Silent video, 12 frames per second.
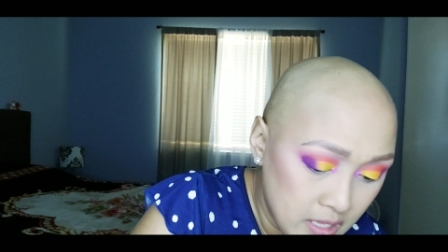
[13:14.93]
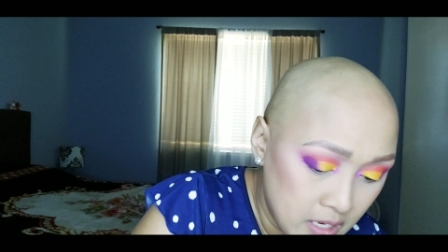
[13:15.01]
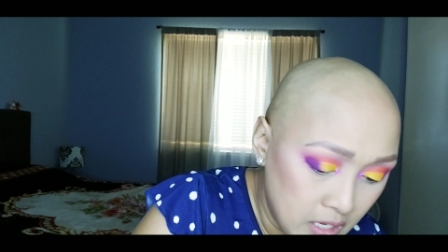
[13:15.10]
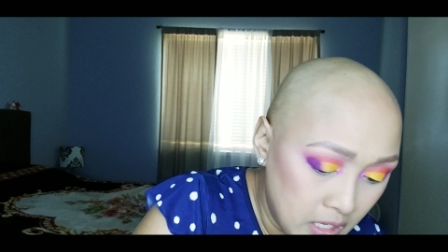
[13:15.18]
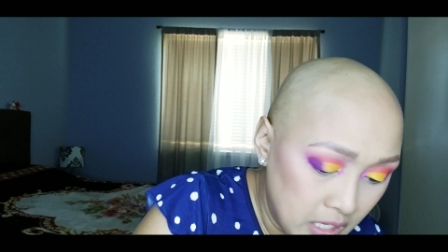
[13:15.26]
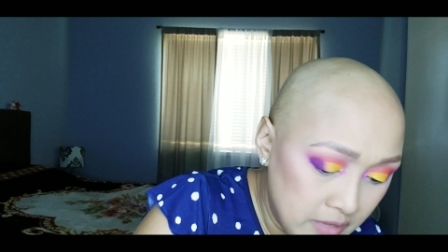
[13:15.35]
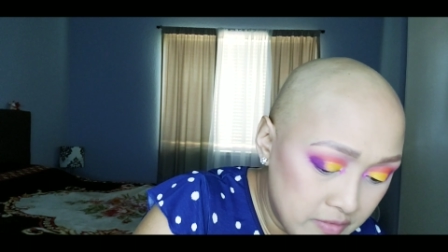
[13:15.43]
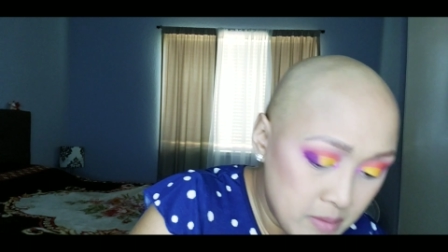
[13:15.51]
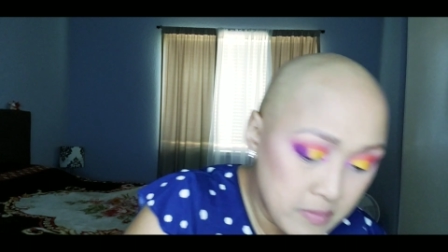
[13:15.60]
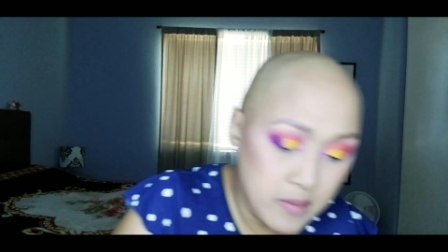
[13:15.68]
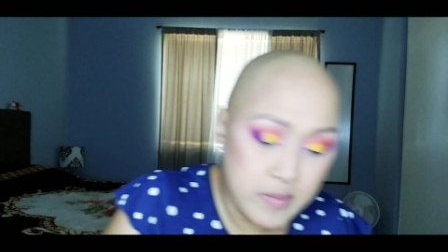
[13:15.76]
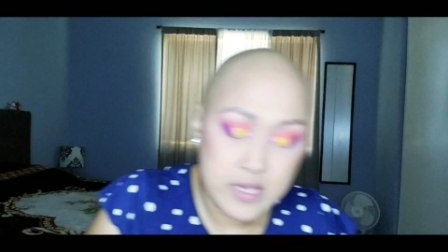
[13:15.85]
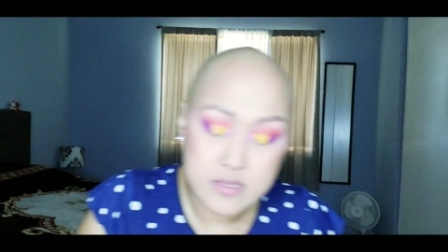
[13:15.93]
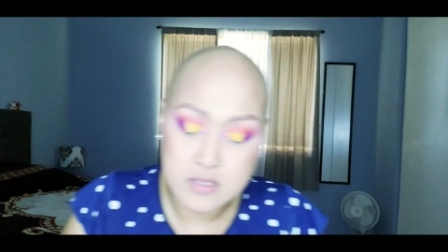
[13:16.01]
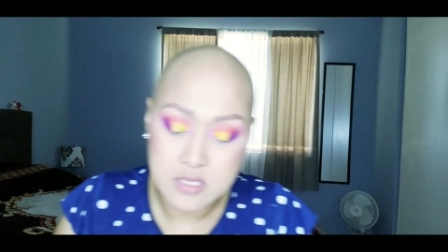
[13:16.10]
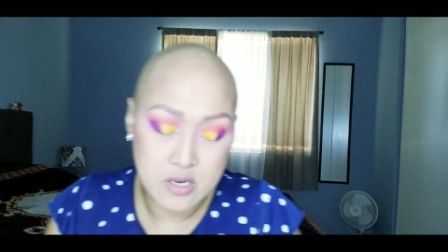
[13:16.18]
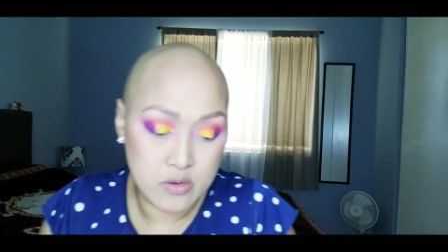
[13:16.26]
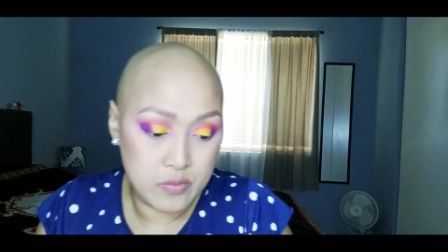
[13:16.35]
Living my best,
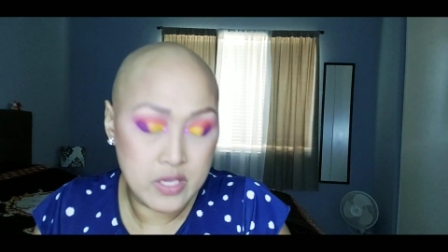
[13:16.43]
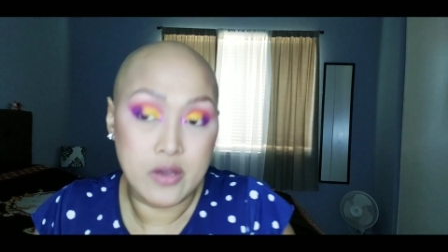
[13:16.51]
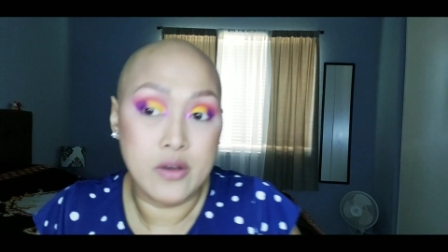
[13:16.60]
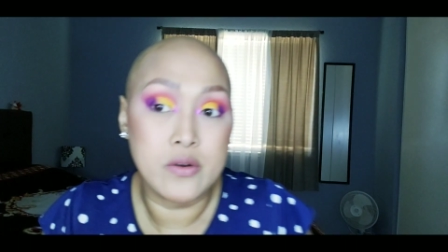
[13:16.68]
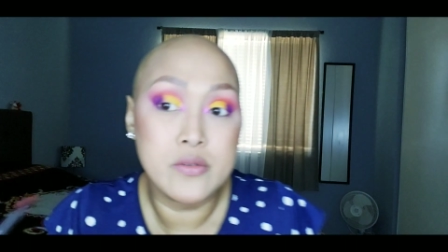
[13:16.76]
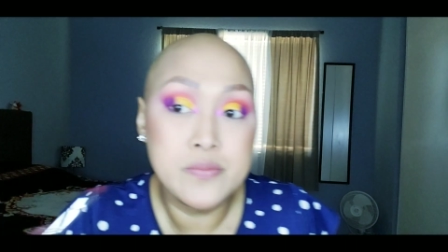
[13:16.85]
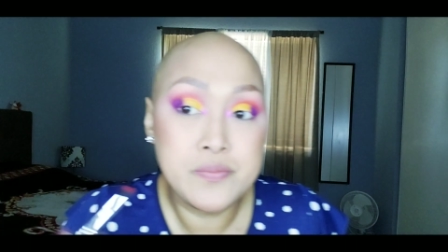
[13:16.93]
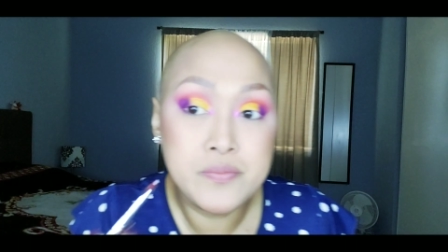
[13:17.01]
here we go.